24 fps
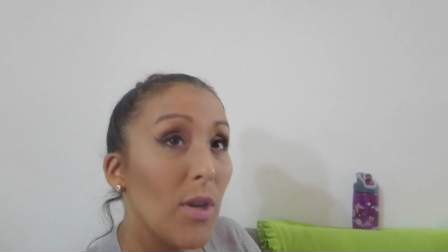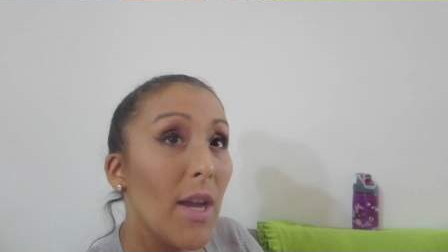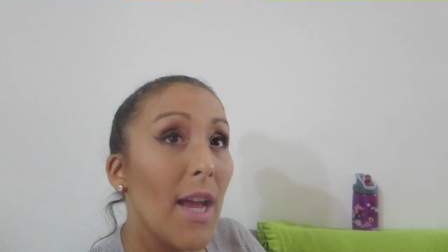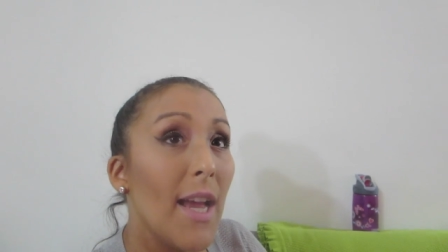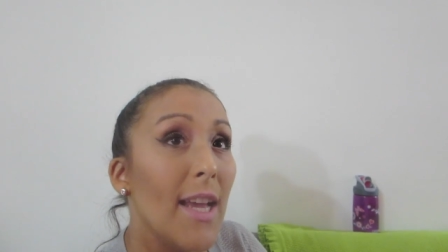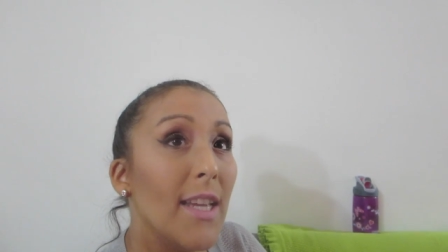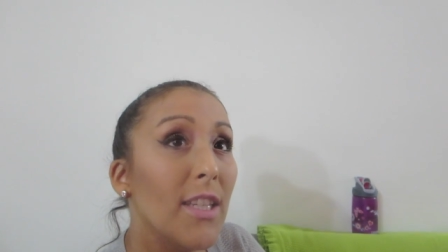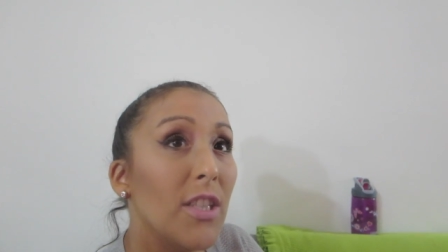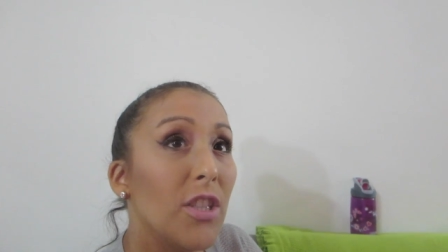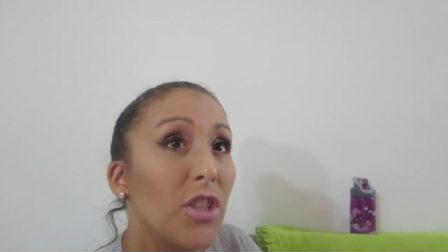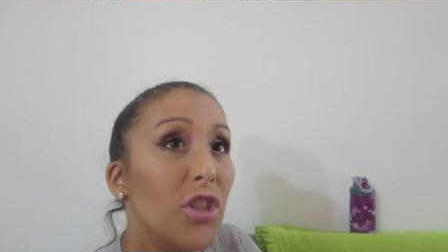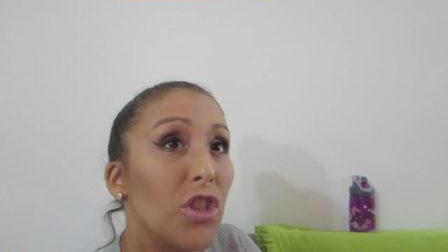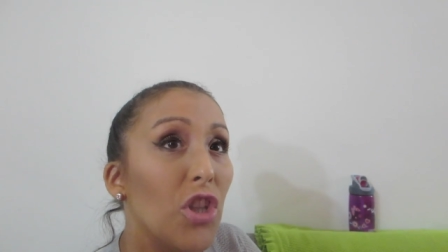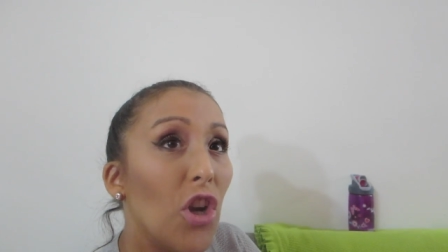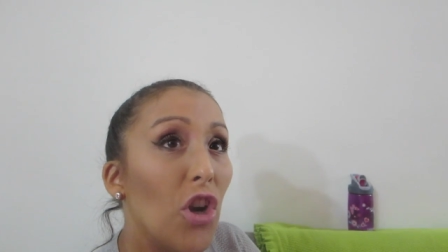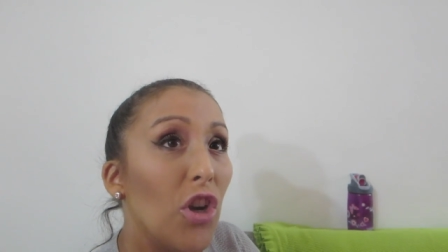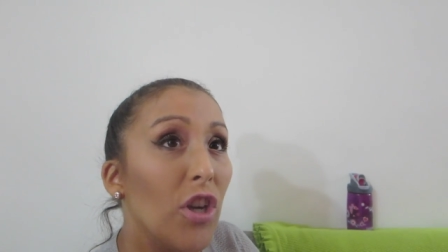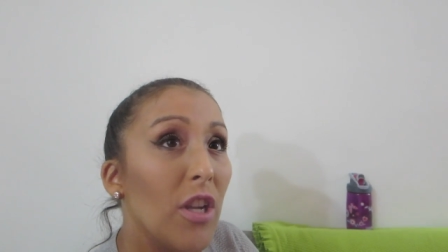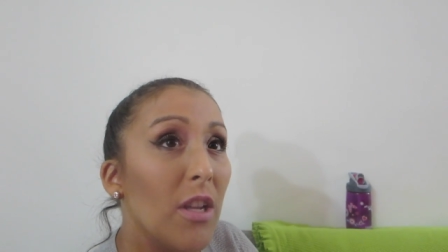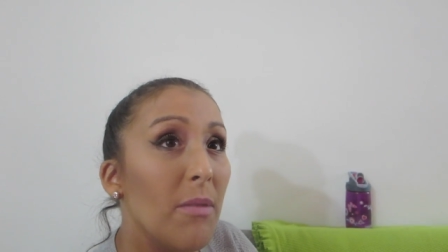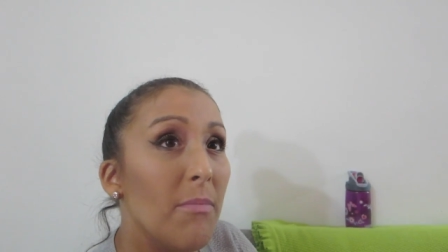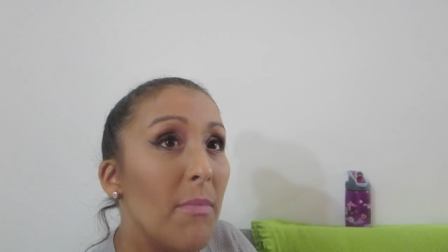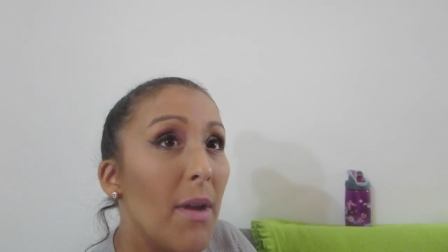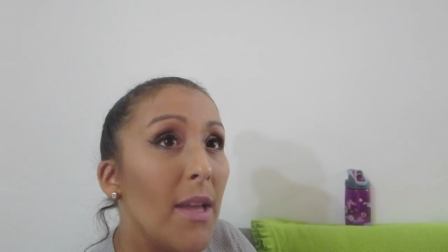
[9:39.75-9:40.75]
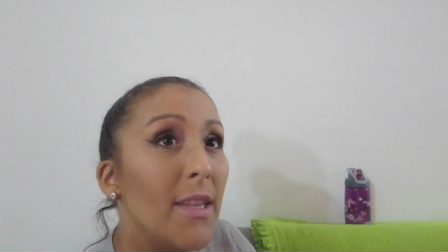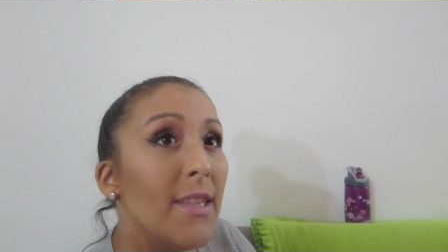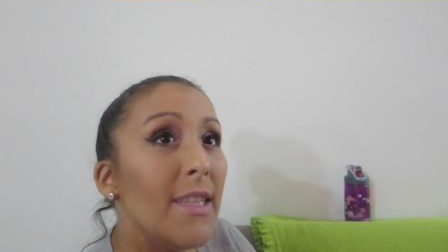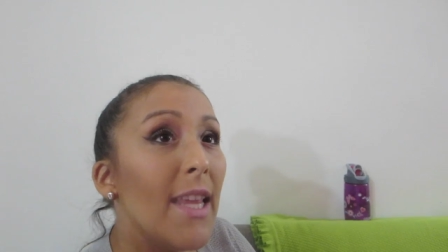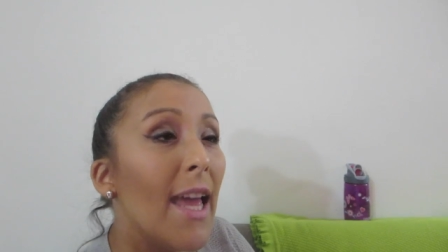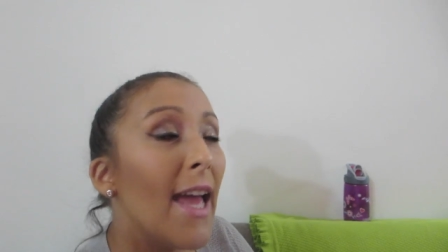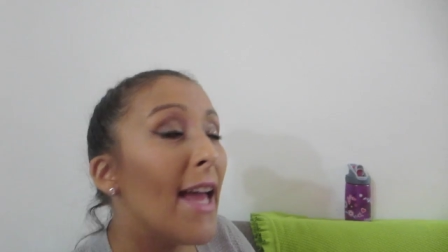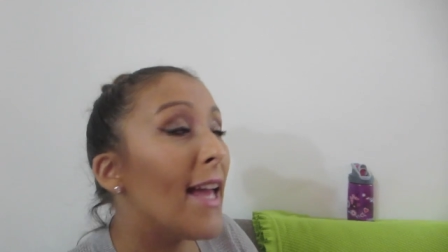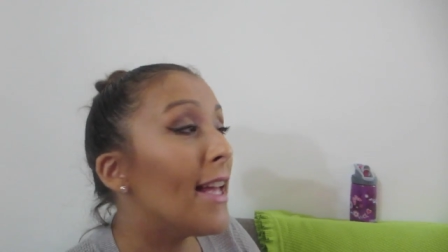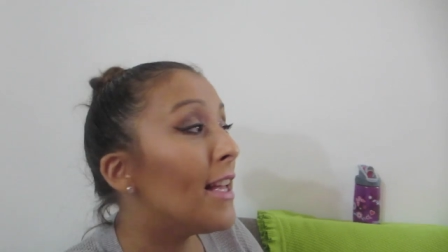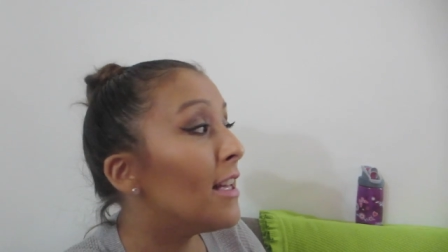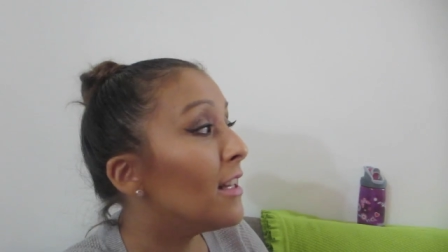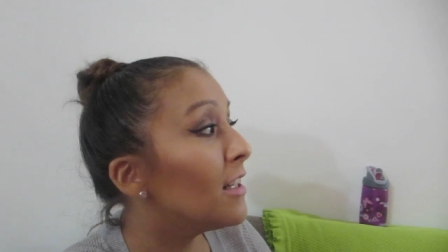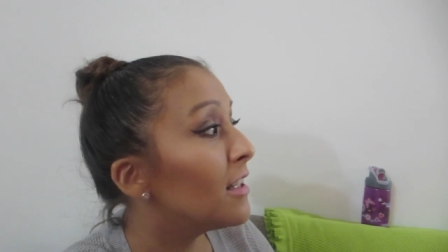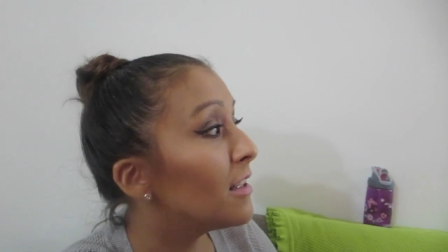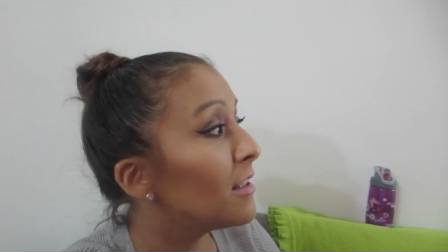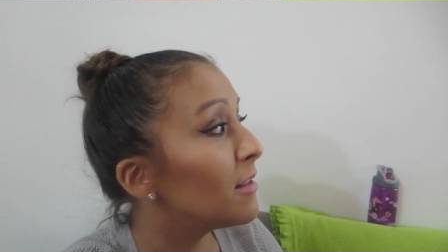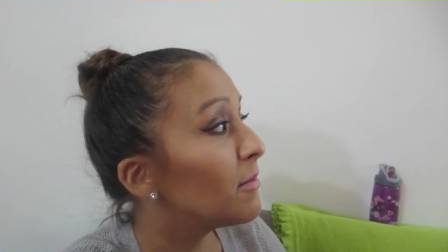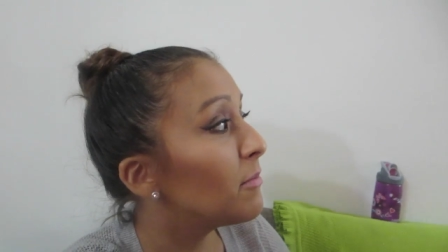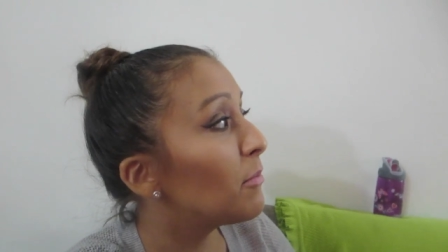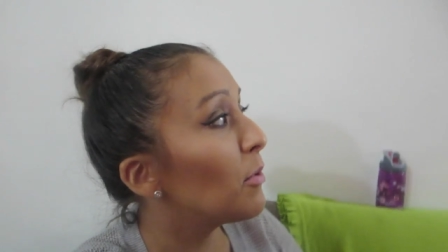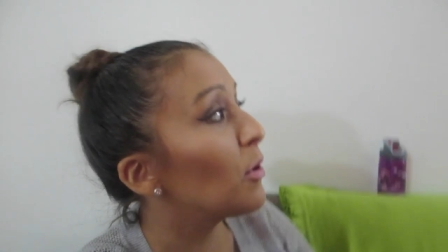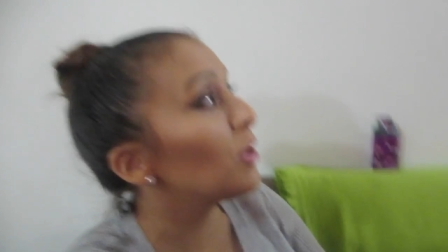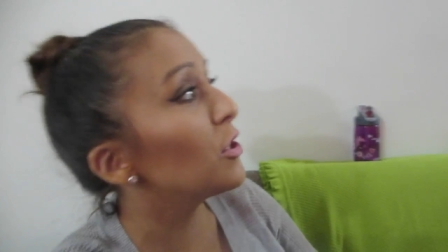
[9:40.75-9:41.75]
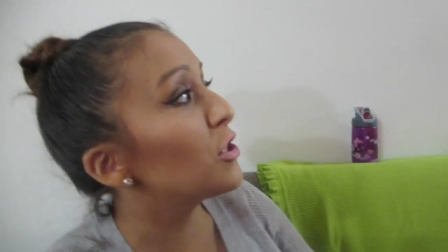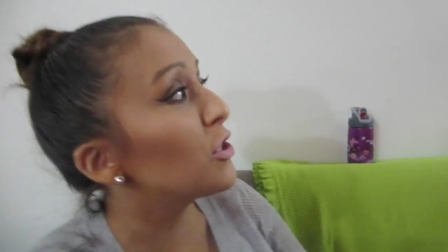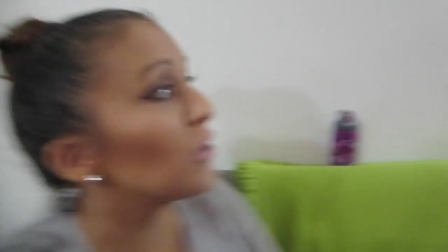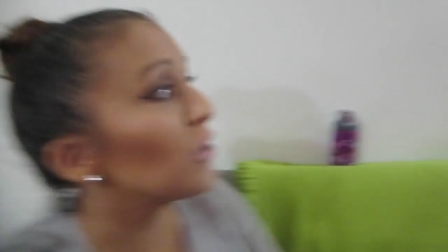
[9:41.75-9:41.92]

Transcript: So guys, starting Monday, Boy